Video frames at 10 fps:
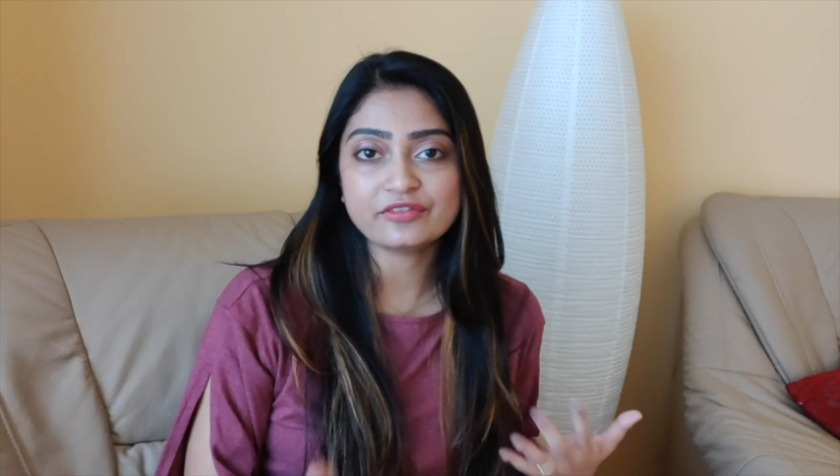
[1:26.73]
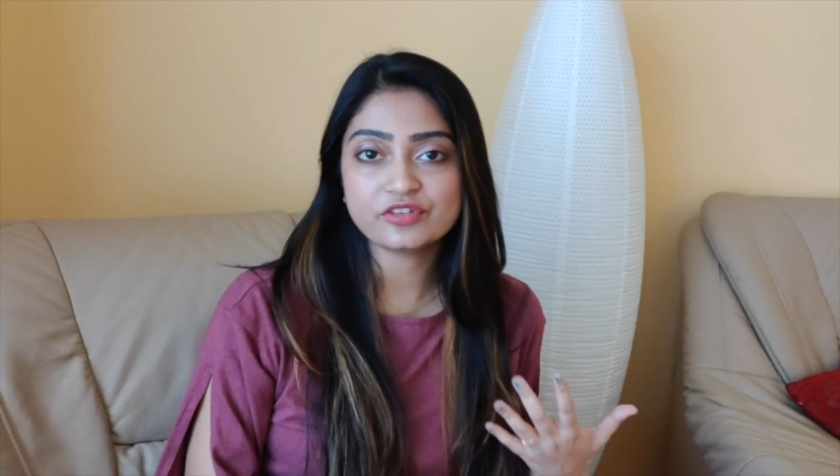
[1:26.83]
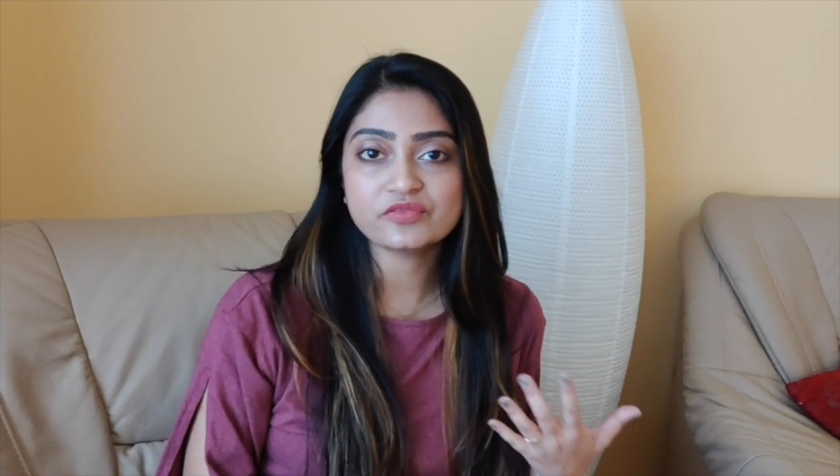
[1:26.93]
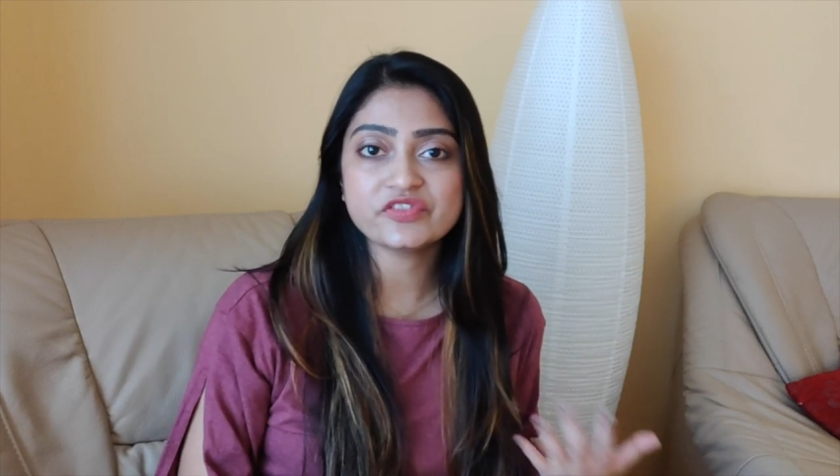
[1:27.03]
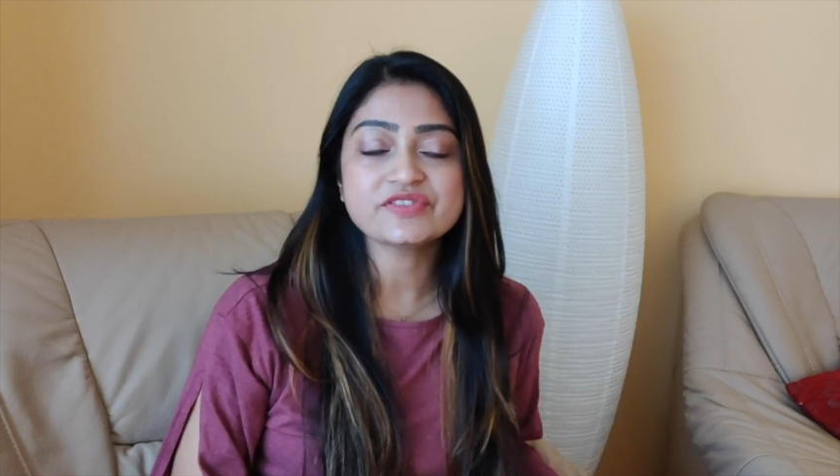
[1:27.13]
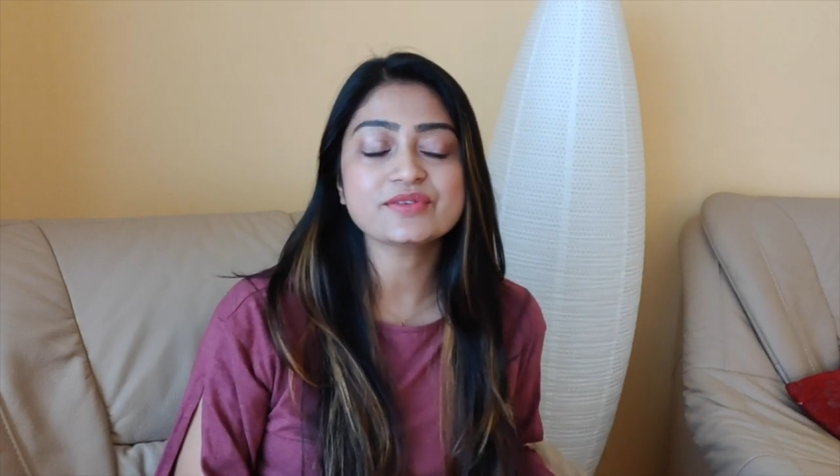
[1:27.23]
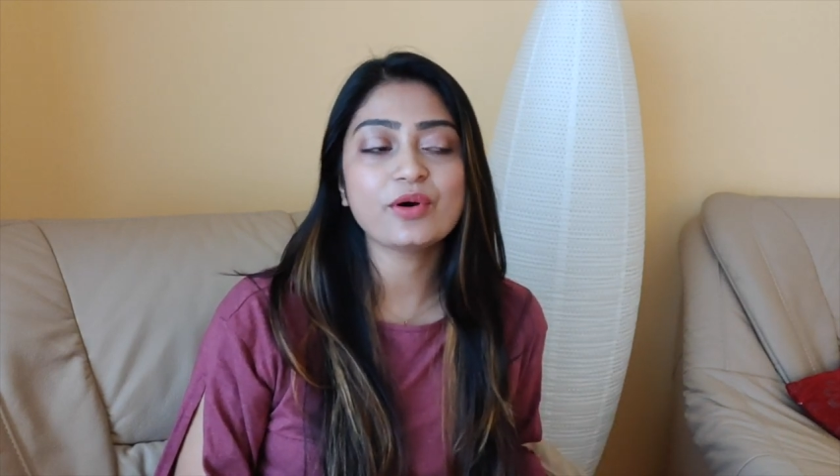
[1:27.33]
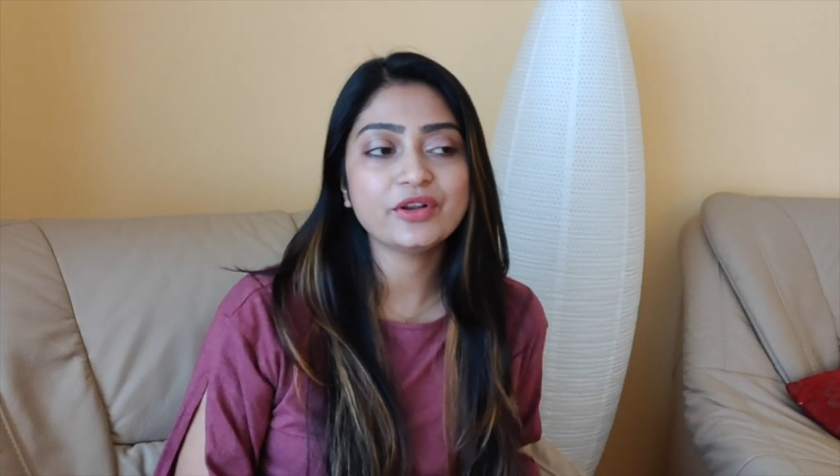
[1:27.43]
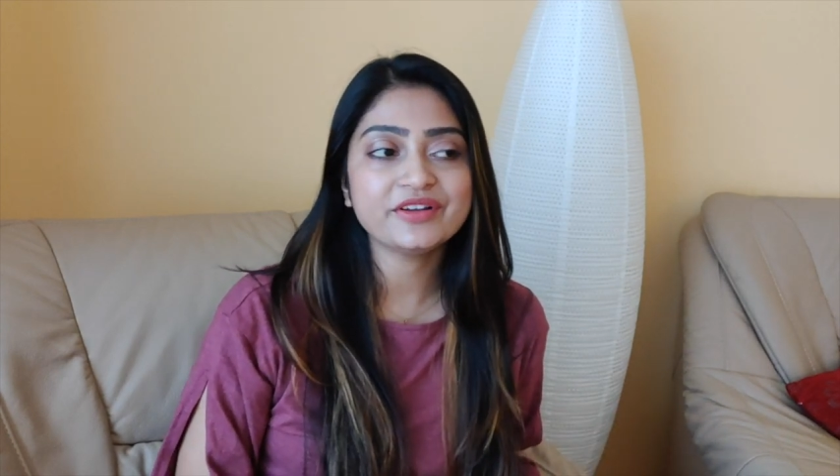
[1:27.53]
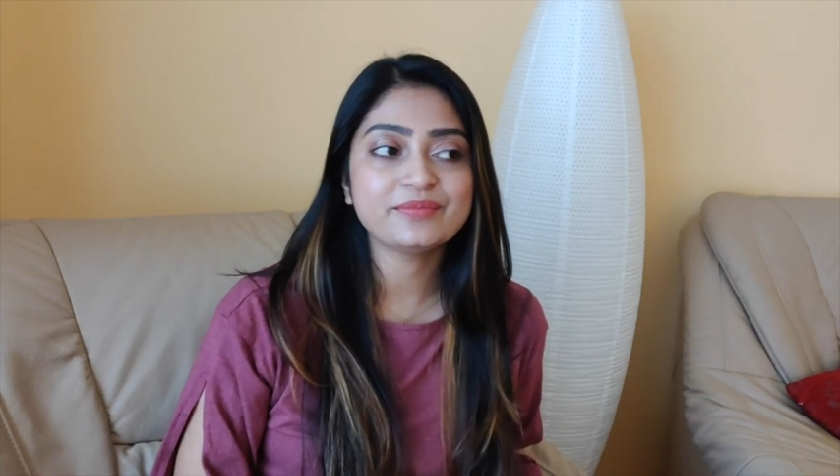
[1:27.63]
platform
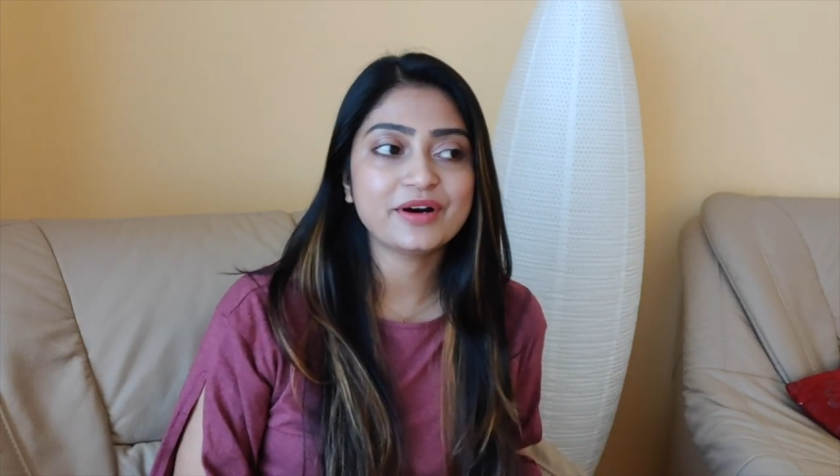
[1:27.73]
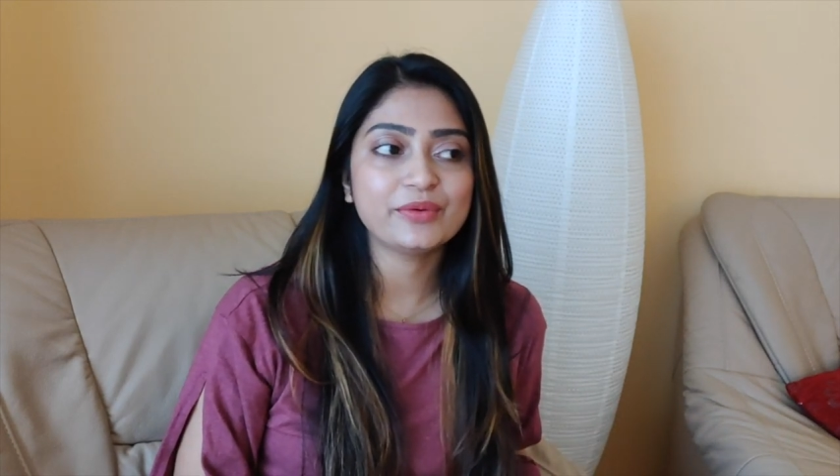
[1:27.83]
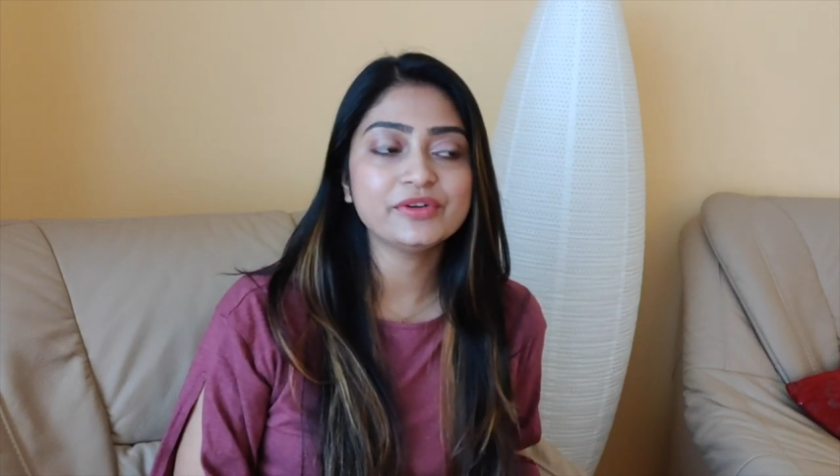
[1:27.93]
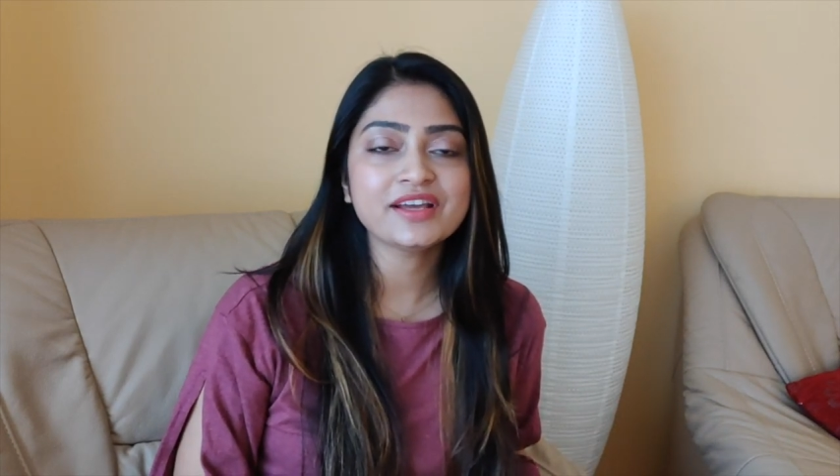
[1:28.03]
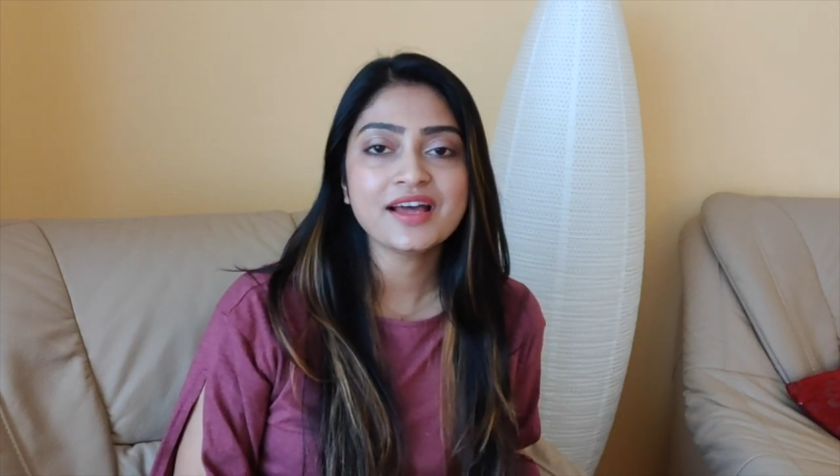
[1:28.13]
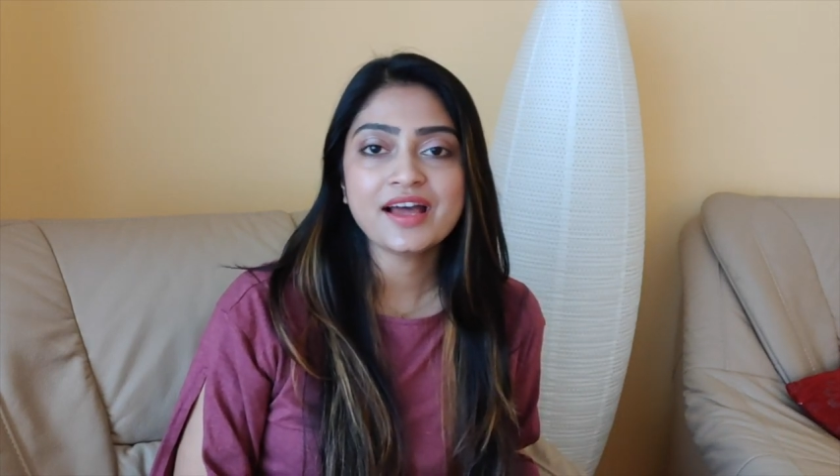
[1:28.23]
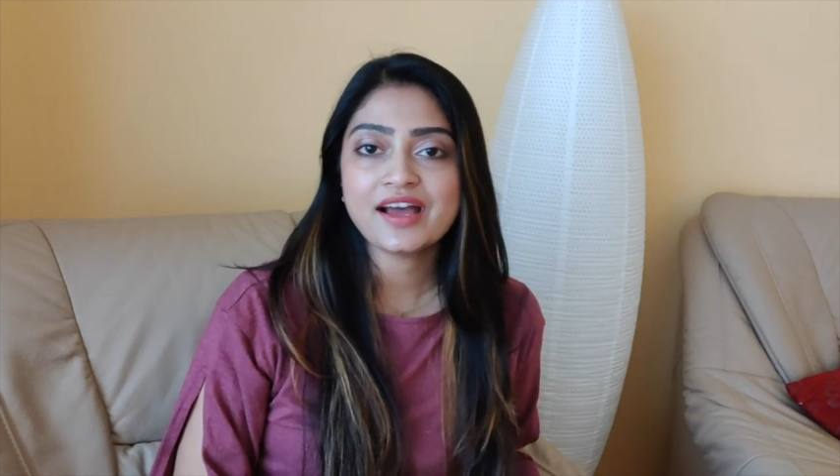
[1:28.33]
was all about.